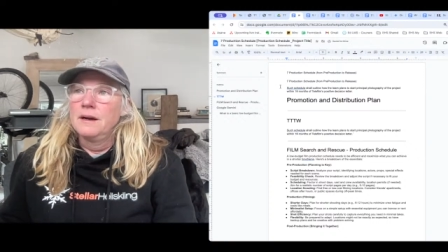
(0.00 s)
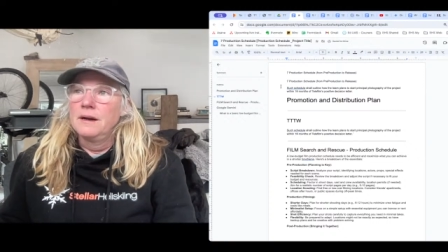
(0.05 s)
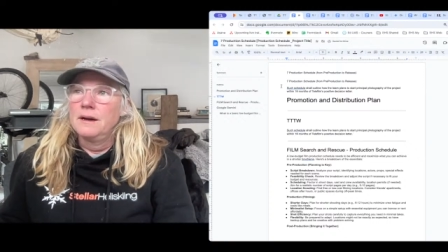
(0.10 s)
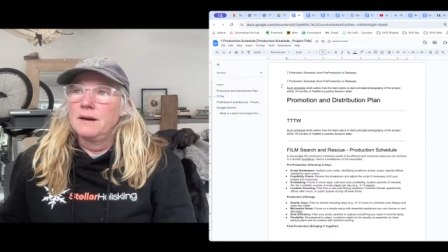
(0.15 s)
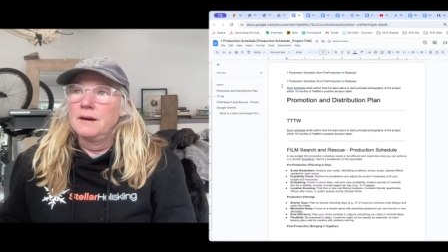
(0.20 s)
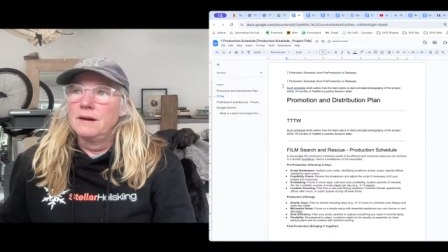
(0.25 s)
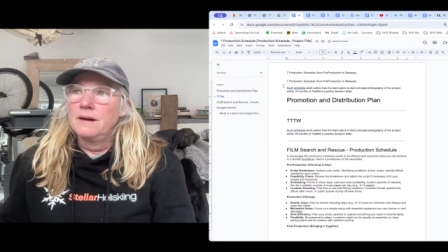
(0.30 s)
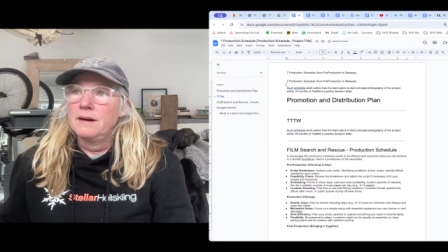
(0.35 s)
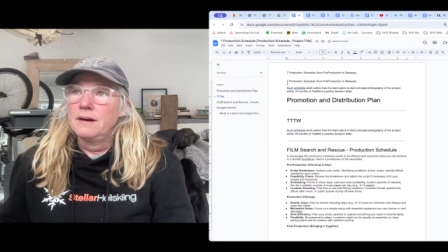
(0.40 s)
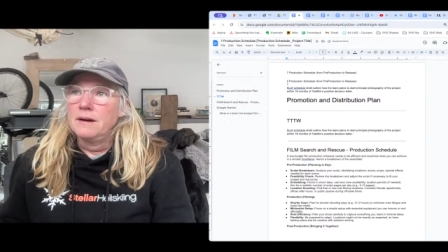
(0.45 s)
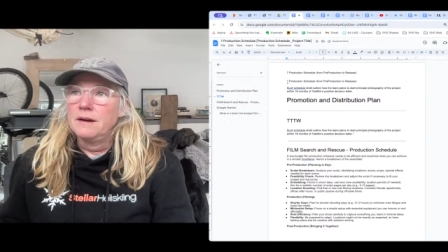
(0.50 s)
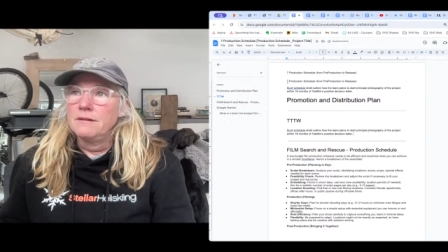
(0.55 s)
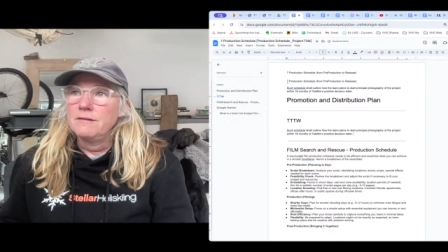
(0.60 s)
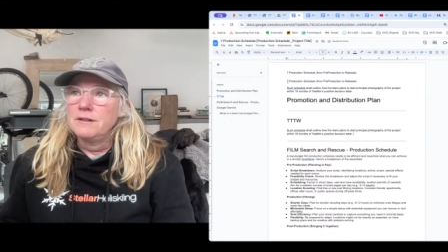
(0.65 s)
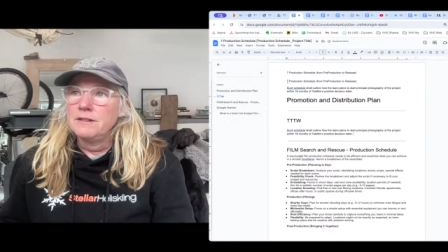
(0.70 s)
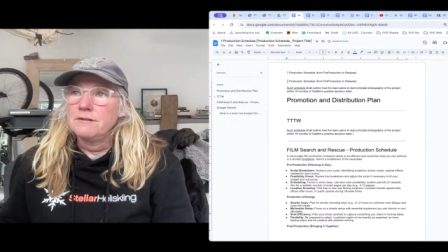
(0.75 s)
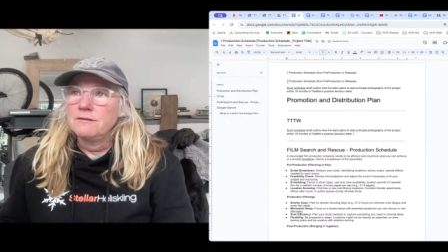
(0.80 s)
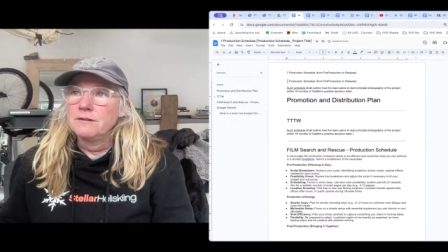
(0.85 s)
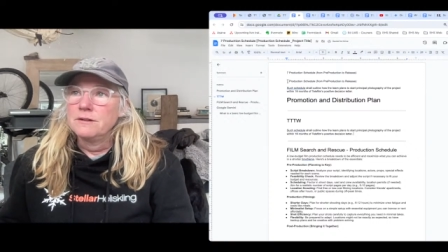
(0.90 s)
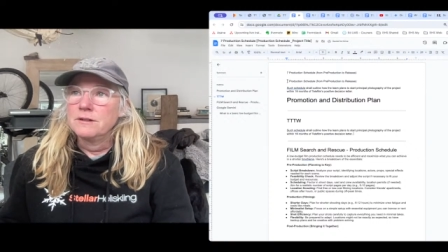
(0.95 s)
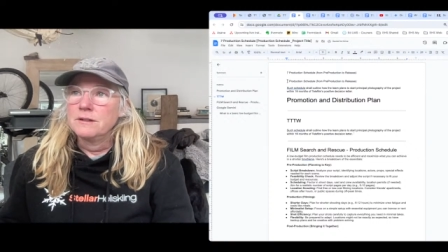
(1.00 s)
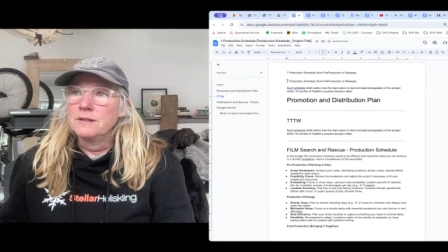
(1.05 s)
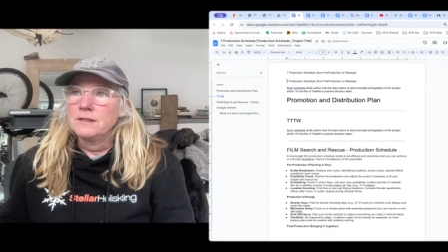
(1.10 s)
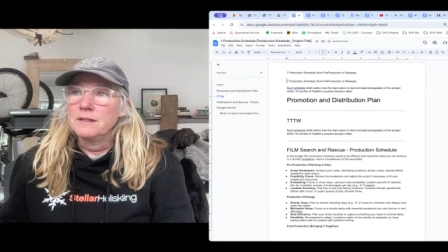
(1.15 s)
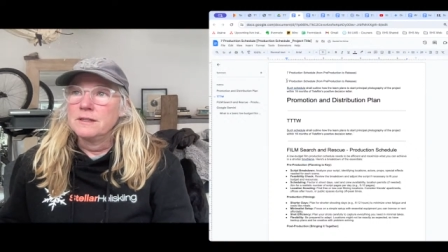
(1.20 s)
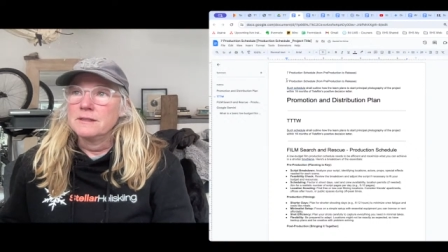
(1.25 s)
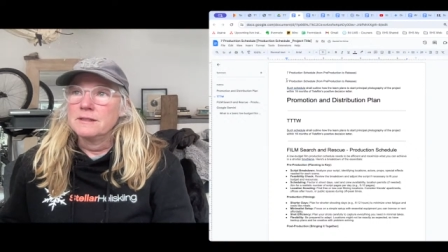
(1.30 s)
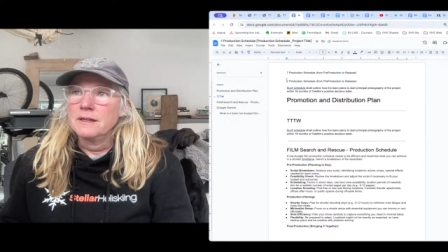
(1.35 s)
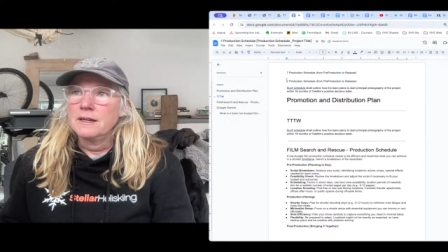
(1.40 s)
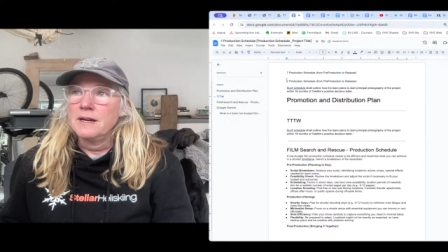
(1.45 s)
have a difficulty
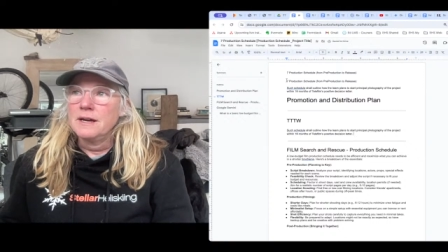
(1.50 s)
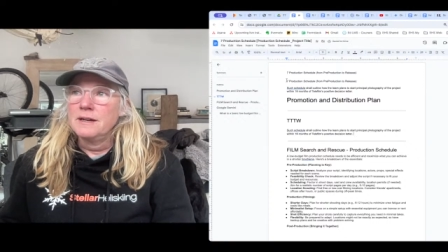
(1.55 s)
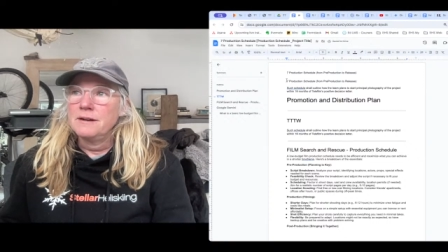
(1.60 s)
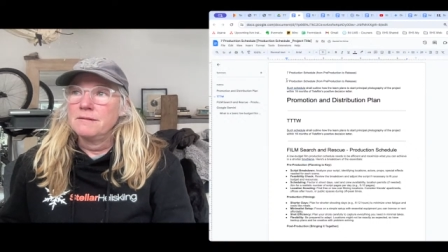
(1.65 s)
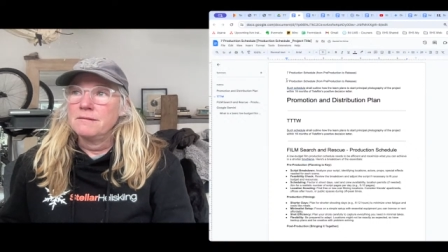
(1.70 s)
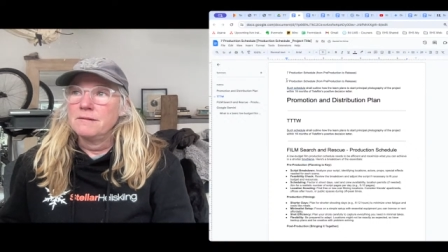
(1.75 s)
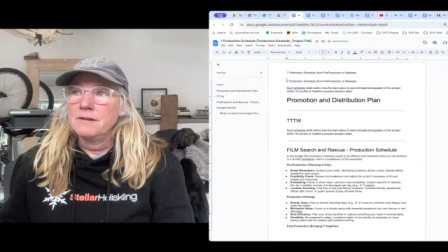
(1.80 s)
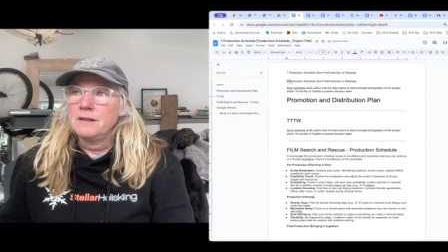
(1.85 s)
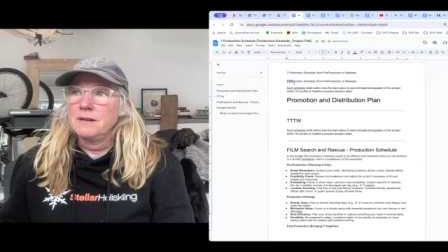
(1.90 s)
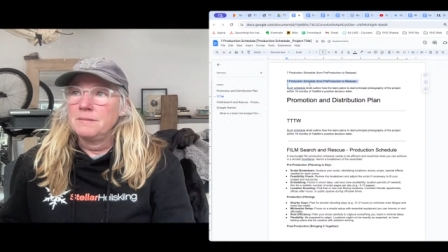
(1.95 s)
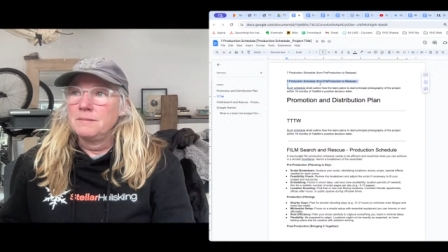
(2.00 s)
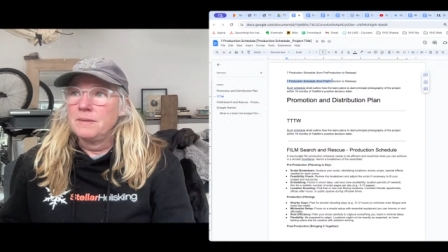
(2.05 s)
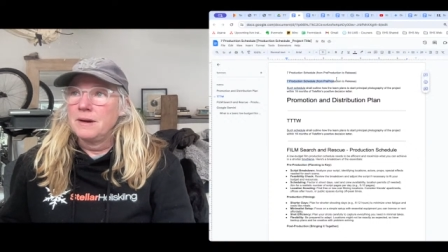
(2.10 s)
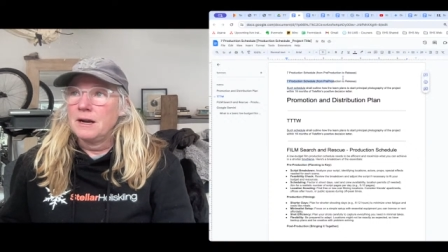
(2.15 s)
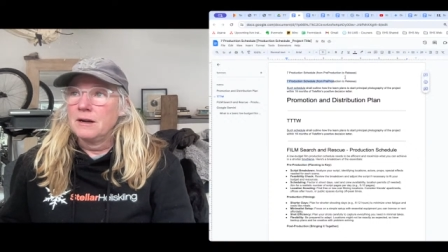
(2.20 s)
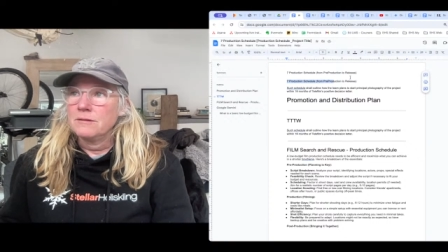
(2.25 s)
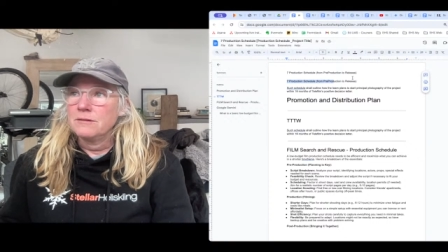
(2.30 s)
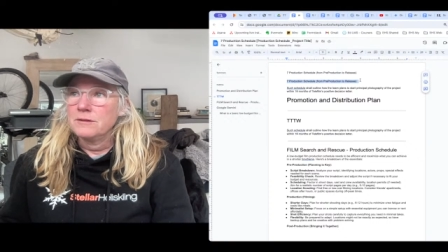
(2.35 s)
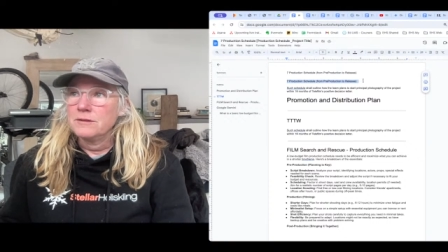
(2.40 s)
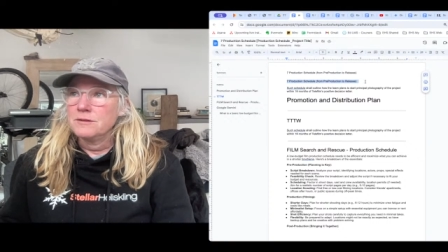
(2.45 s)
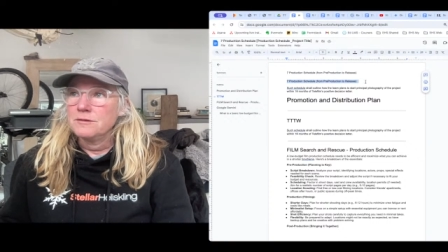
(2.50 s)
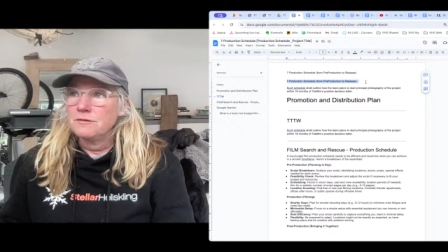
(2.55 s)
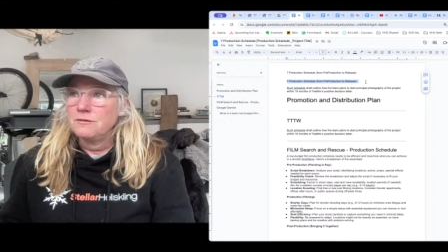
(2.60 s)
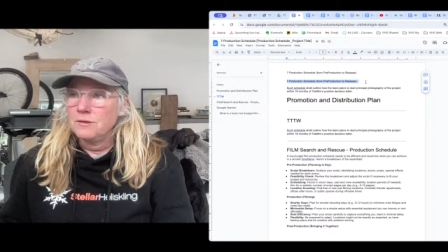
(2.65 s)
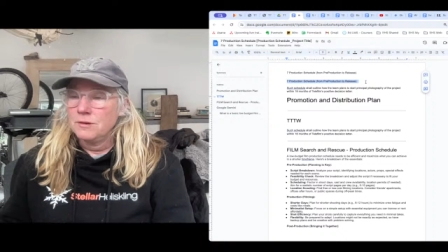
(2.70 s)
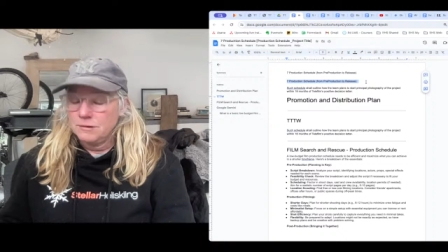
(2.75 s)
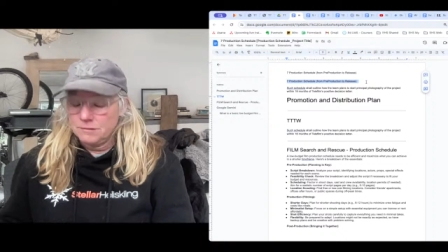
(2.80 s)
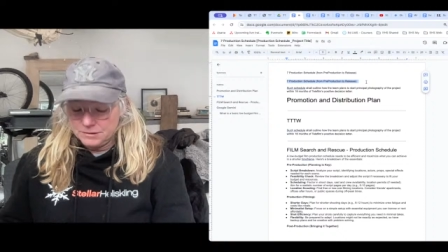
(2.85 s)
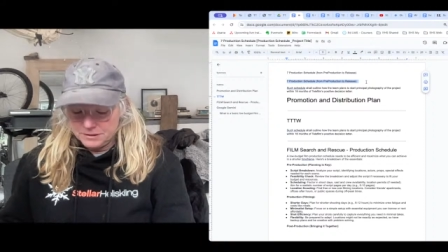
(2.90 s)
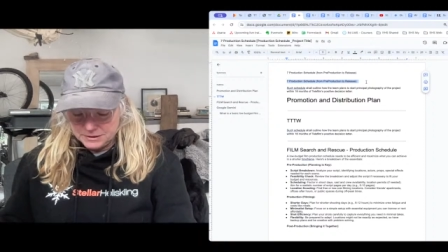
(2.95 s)
because I kind of read backwards,
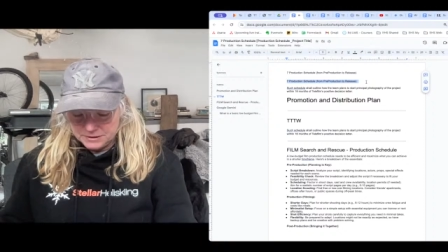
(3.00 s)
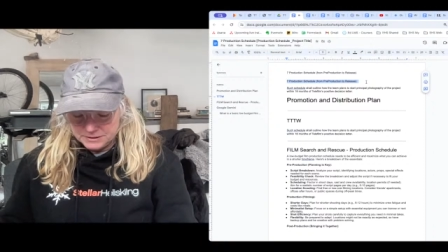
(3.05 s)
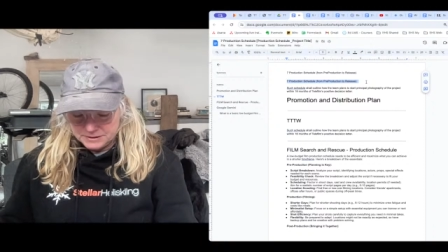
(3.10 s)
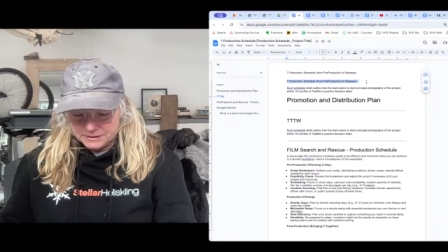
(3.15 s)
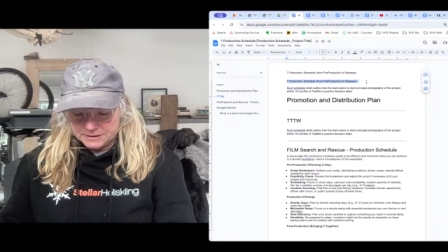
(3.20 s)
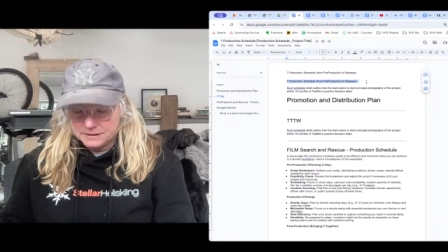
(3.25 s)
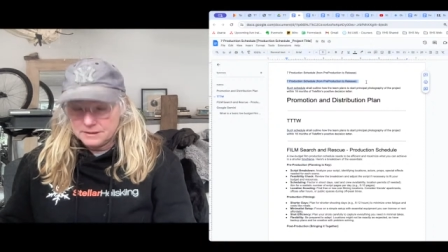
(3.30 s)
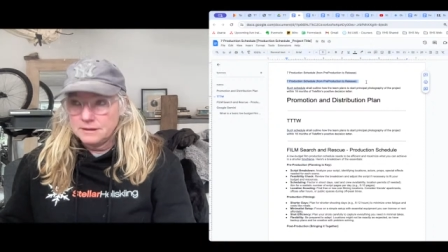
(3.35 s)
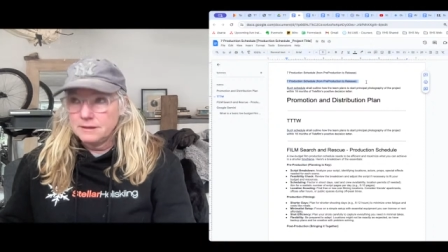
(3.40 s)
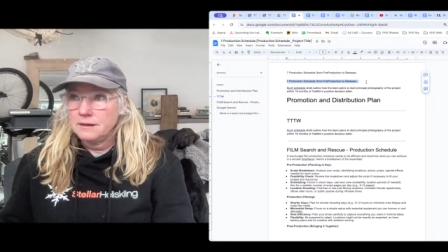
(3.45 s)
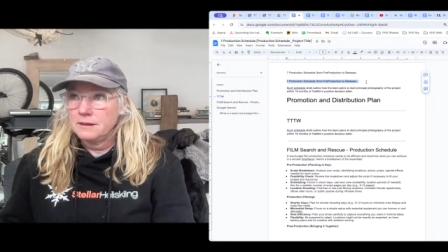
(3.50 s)
forwards,